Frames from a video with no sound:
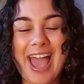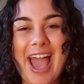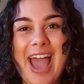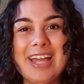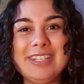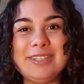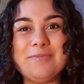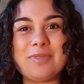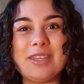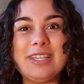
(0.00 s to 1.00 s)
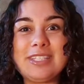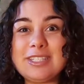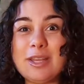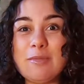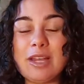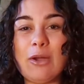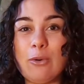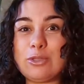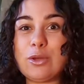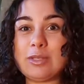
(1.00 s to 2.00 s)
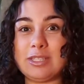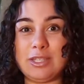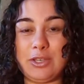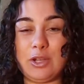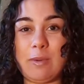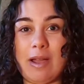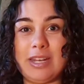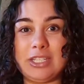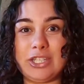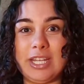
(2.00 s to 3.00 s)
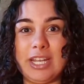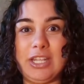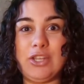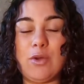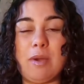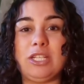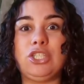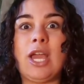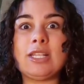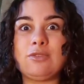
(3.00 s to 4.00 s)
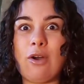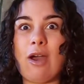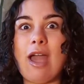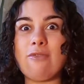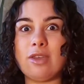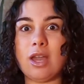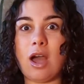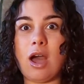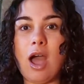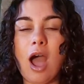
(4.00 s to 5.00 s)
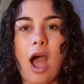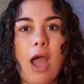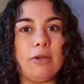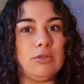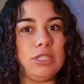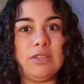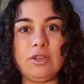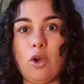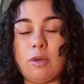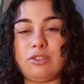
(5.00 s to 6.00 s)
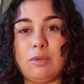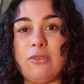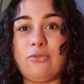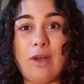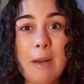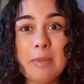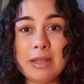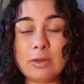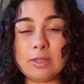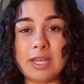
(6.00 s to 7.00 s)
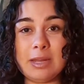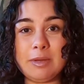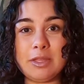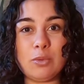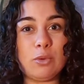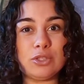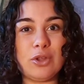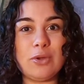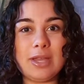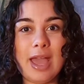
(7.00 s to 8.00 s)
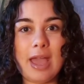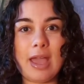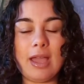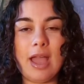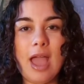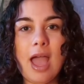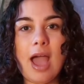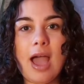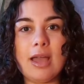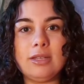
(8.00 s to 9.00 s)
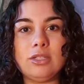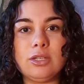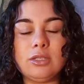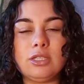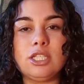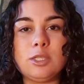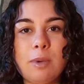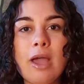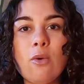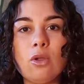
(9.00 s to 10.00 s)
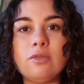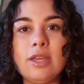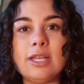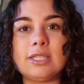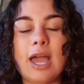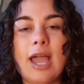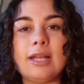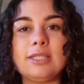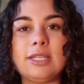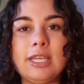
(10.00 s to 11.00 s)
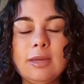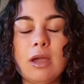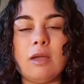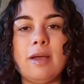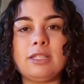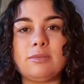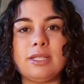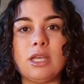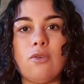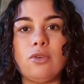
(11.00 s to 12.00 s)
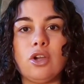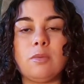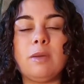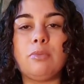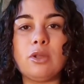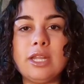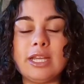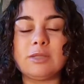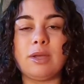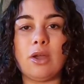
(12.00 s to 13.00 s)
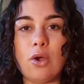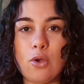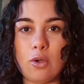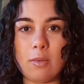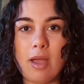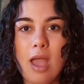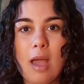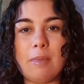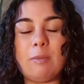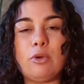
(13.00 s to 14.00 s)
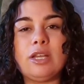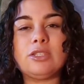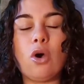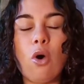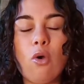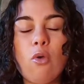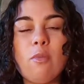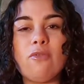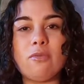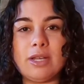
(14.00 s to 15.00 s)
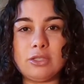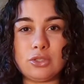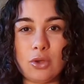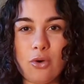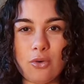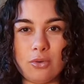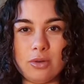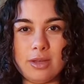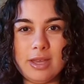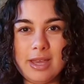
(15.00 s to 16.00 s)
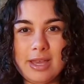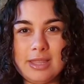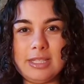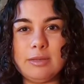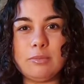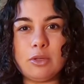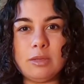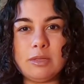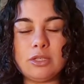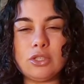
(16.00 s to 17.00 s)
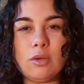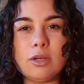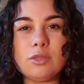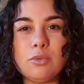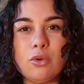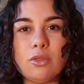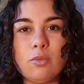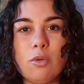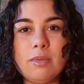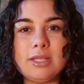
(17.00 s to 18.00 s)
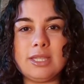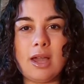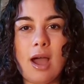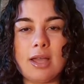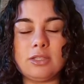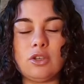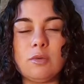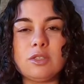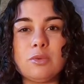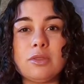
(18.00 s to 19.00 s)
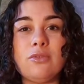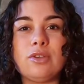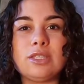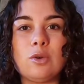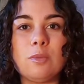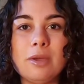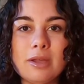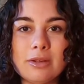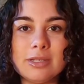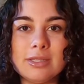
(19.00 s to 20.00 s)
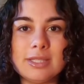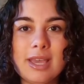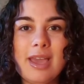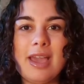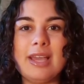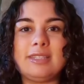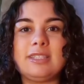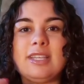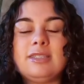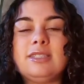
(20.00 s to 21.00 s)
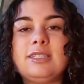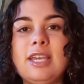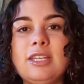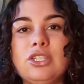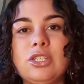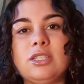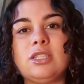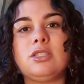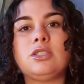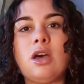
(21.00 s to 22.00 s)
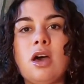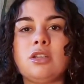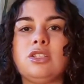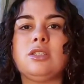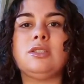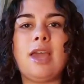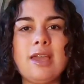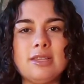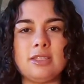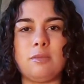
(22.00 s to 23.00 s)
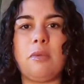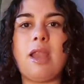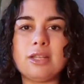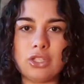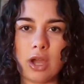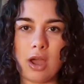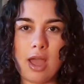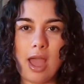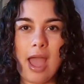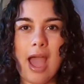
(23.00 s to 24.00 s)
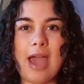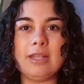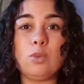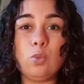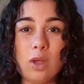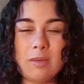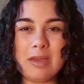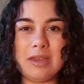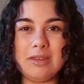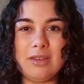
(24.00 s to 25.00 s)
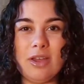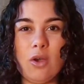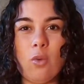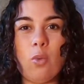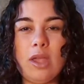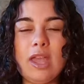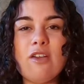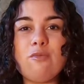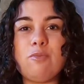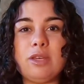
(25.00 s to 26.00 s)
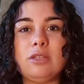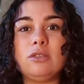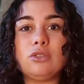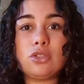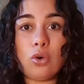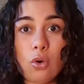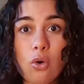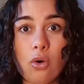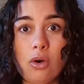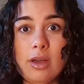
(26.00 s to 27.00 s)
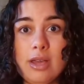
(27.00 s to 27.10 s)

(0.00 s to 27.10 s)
And this is something I also was insecure about initially. You know, my chest felt heavier. I was receiving comments from my family that were telling me that it wasn't okay. And despite all of this, I had to keep coming back to myself and go, my body is my home. My body is the home for my soul. This embodiment is so much more than what meets the eye, so much more than the physical appearance. It's the sensation, it's the touch, the taste, the pleasure. And as women, we have been taught